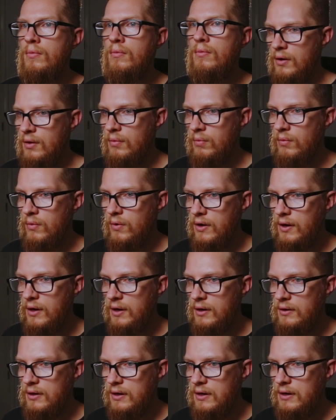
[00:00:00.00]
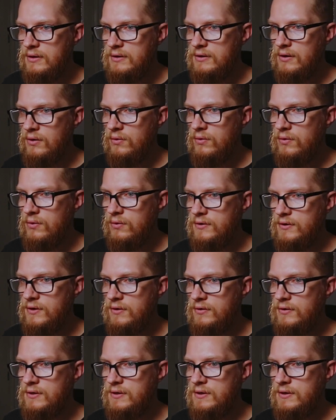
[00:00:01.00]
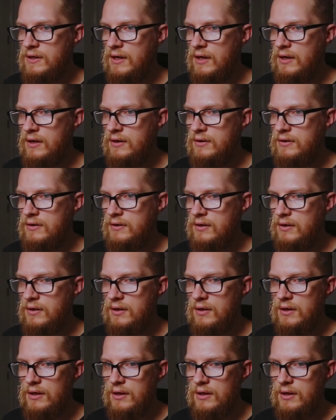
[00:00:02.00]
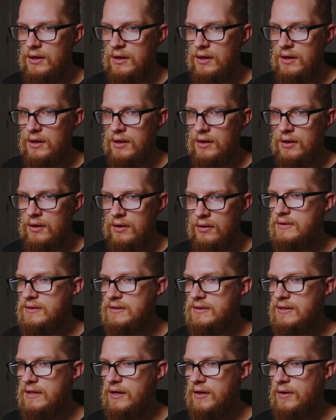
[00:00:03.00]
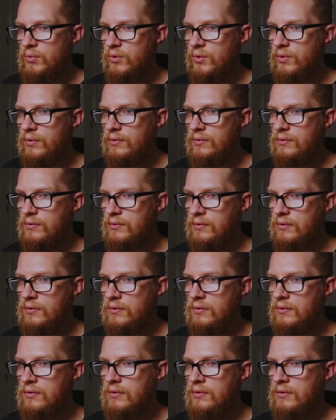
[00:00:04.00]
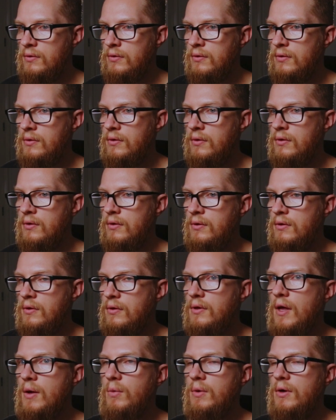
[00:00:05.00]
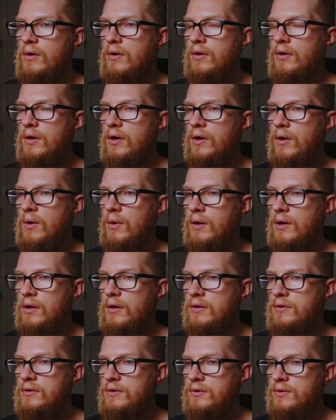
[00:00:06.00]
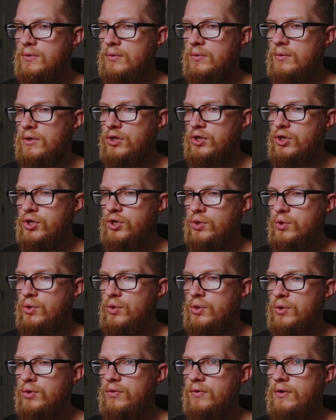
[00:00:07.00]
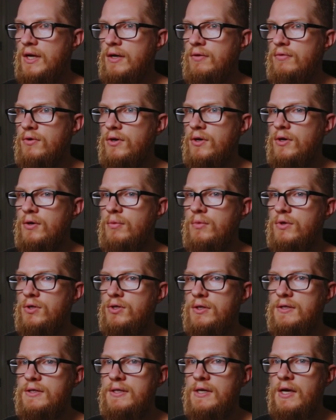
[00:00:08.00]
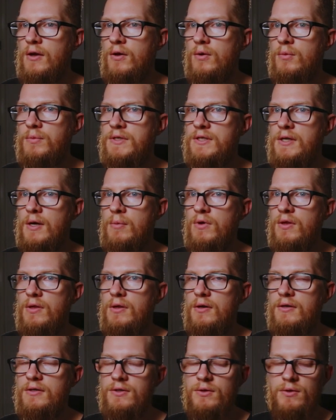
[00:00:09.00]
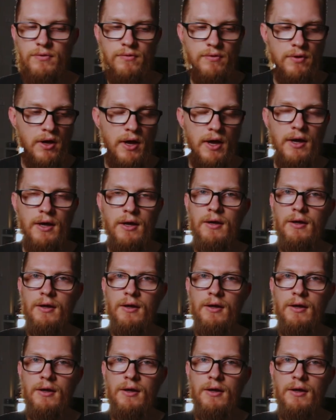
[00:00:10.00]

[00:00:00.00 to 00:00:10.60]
I might then also send the sample that we got going to a short reverb, just to help some of the sort of like